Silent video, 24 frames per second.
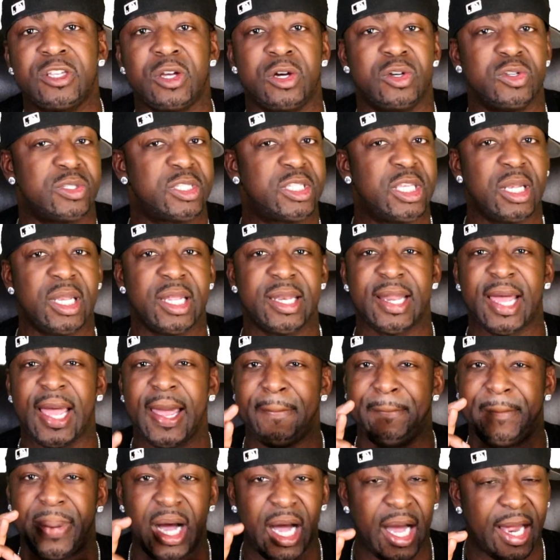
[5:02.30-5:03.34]
So Zilla and
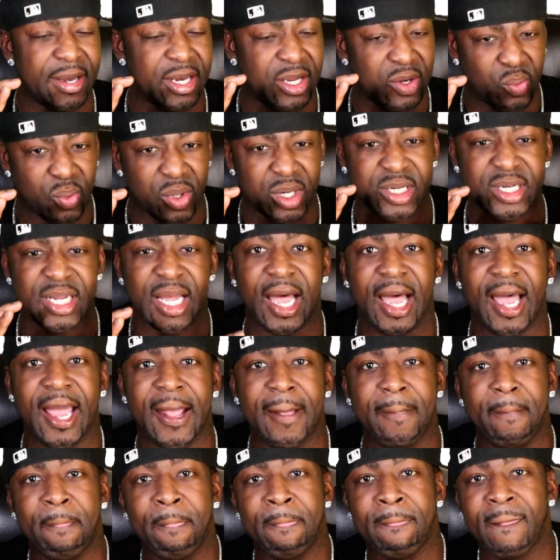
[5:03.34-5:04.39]
I bonded. We're
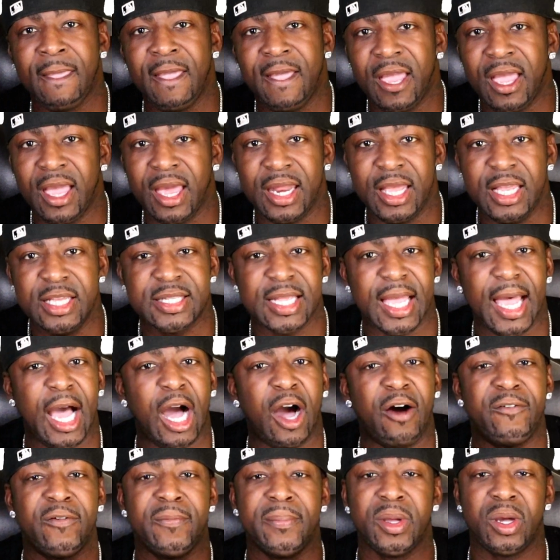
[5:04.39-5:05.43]
tight. and he's the
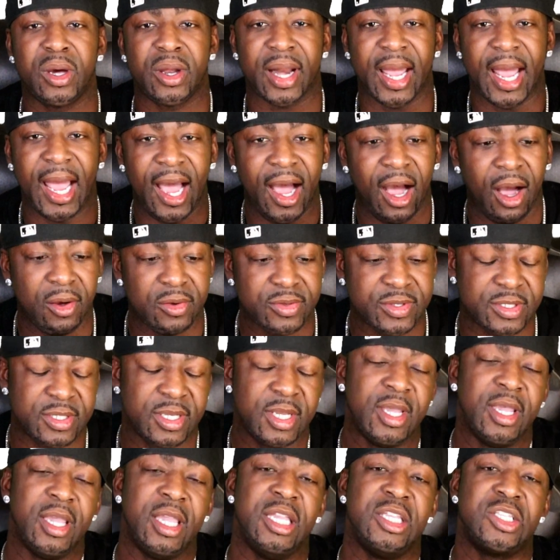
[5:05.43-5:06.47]
alpha male of the
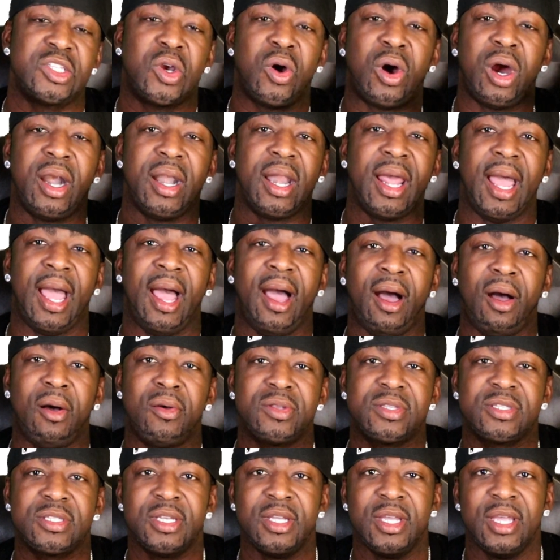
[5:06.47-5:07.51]
house. He's guarding the
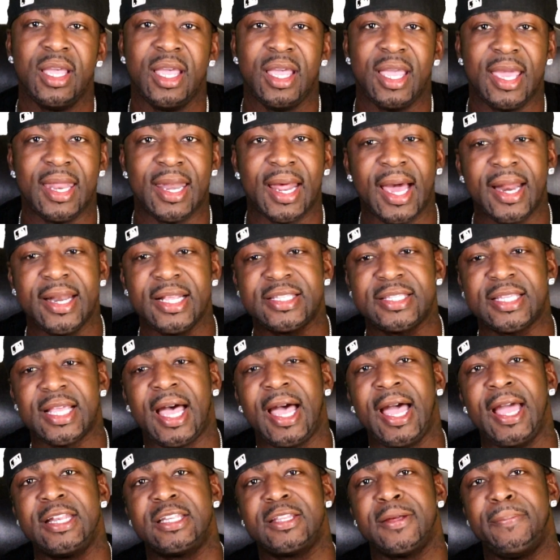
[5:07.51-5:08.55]
house, and I
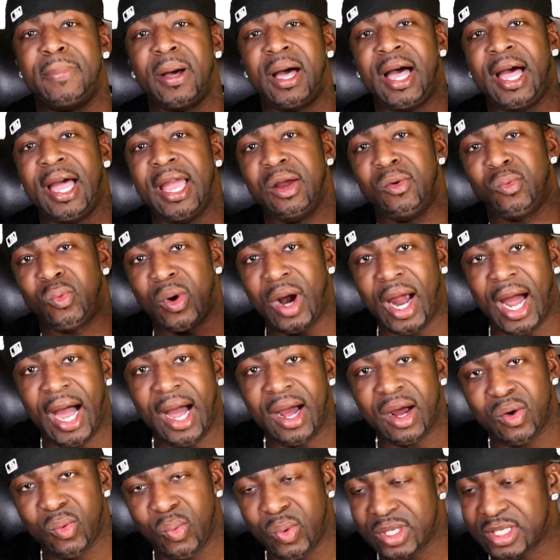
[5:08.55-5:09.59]
decide to buy
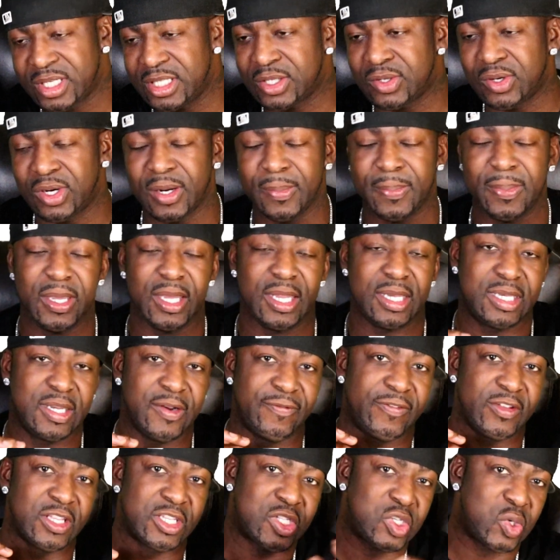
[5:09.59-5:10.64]
Rock, which is going to be a
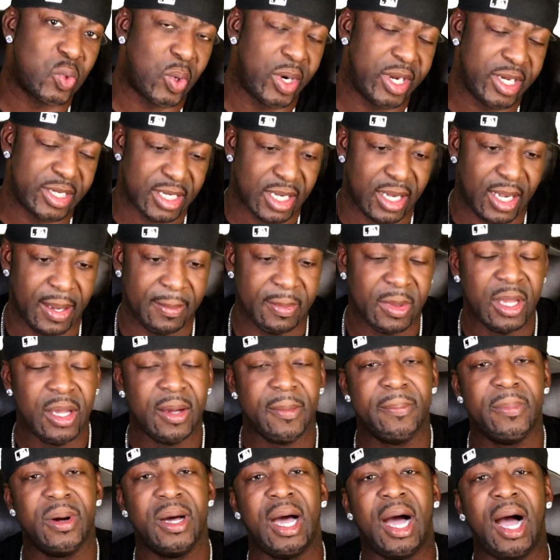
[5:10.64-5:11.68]
different story time.
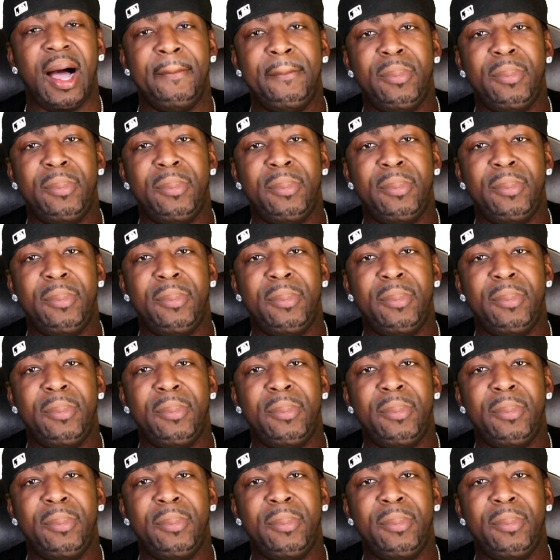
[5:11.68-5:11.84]
But